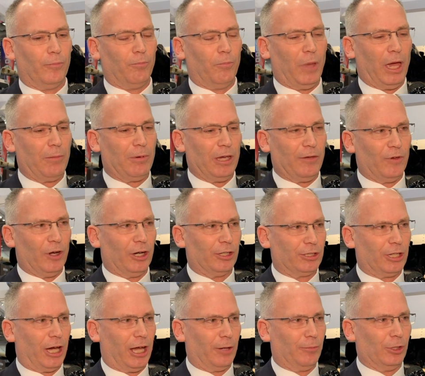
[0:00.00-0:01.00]
maybe even
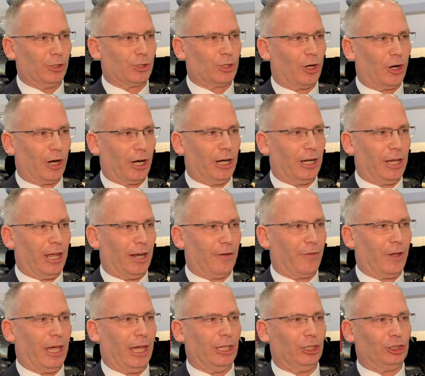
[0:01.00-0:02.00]
autonomous target
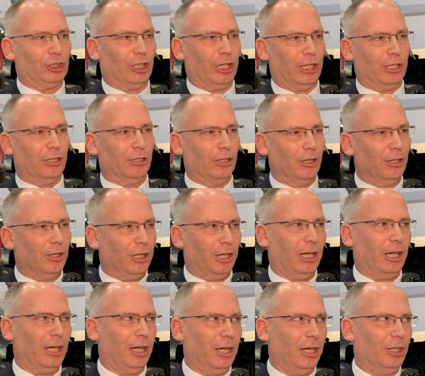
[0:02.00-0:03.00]
identification,
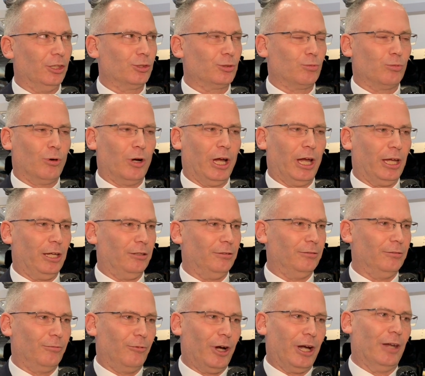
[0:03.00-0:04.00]
is right
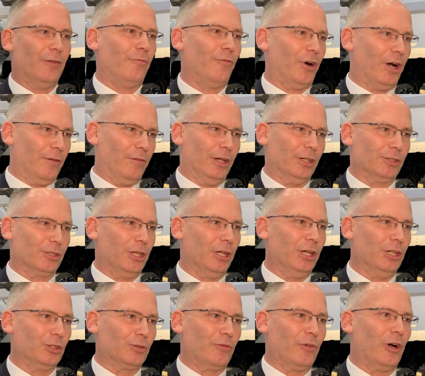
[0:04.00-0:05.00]
right in front of us. It
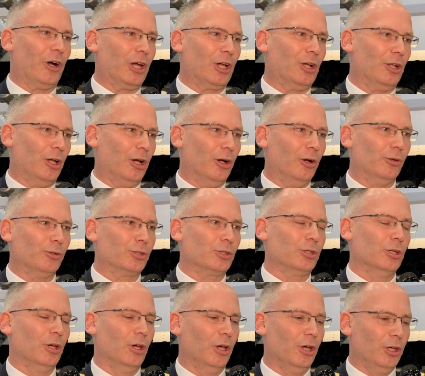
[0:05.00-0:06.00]
is very
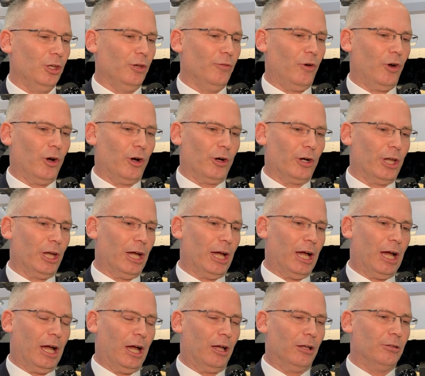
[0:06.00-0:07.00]
close. You've heard
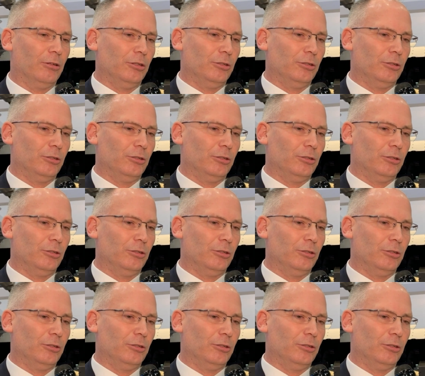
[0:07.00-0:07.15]
uh,